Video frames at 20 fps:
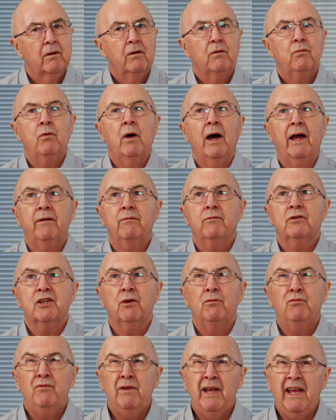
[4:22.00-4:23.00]
Right. So
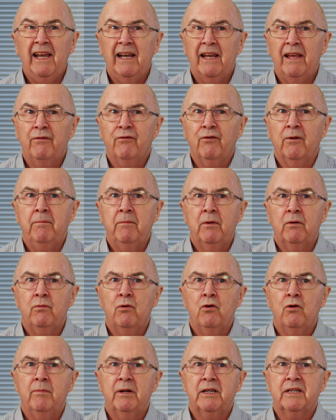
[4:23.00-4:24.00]
really, from the
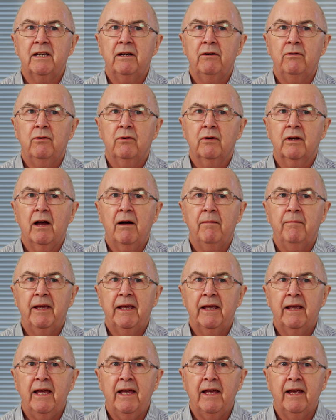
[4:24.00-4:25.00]
raw material coming
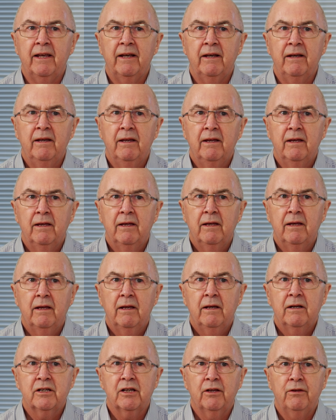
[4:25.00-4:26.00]
in
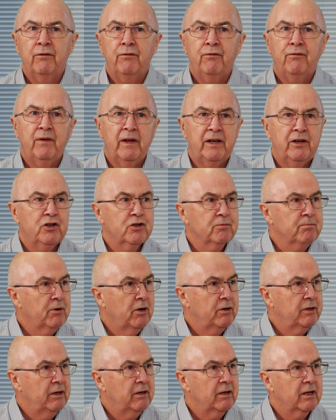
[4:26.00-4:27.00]
to the finished
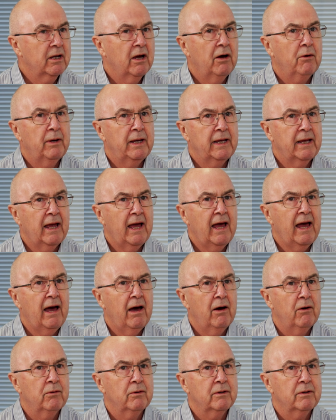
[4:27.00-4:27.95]
product going out,